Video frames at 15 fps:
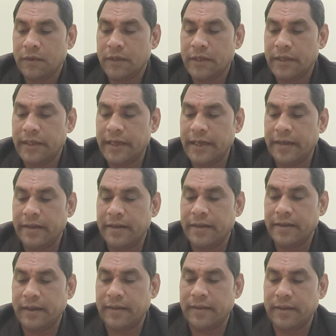inherent
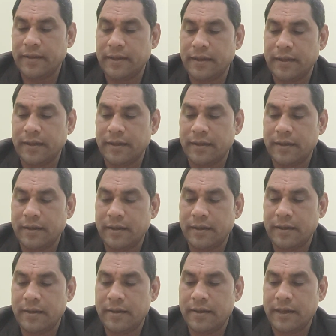succession,
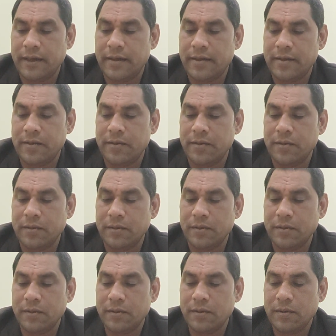state to
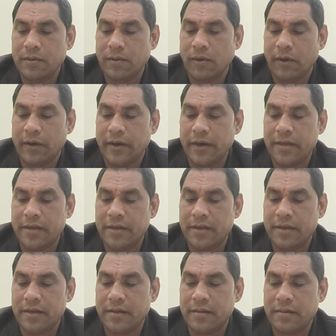or
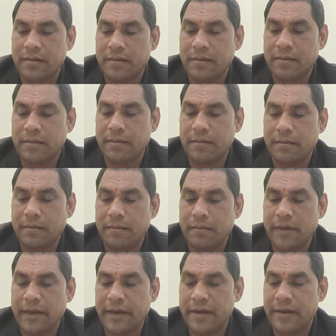
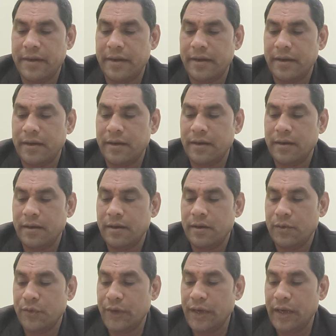testamentary
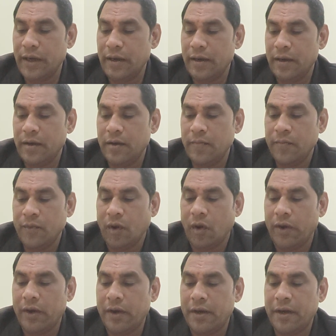will,
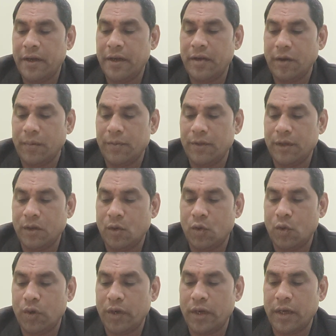ordered decree of the
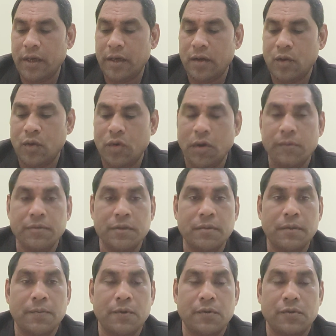court under Code of
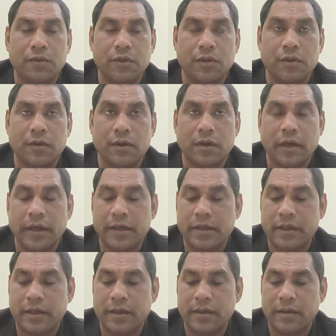Civil Procedure
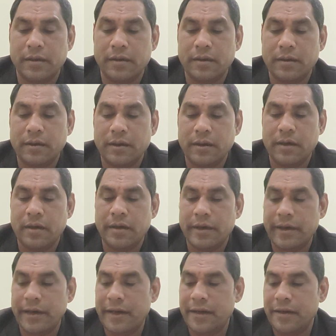
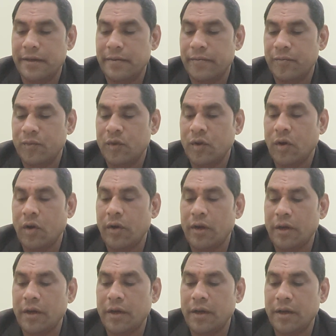1908,
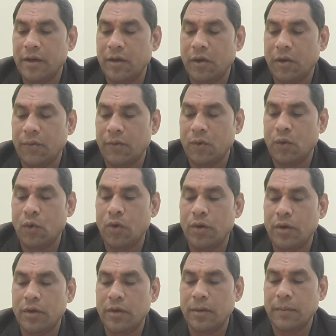ordered decree of
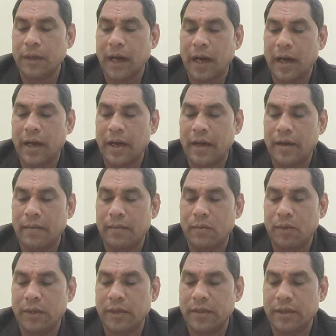court the Bihar Land
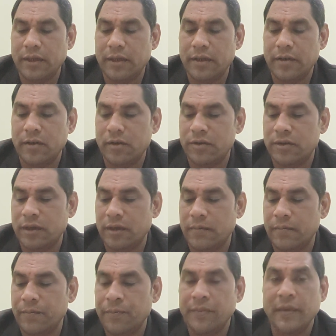Mutation
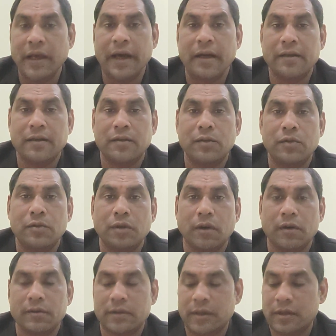Resolution Act
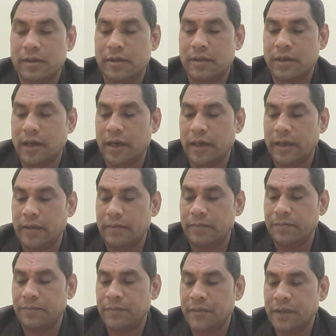2009,
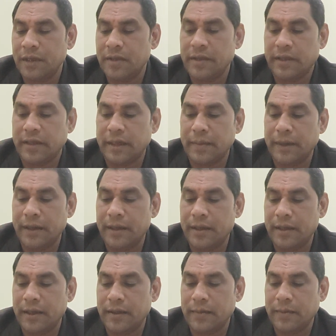settlement,
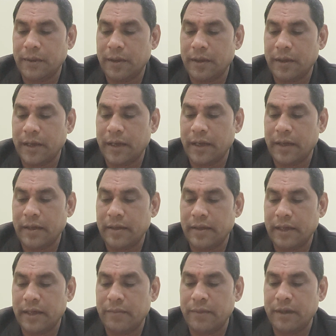transfer,
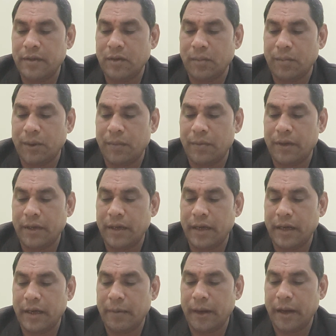assignment of public
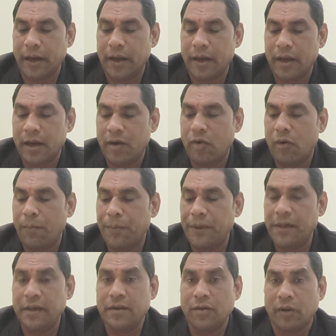land by
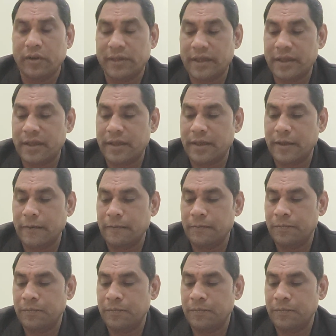competent authority,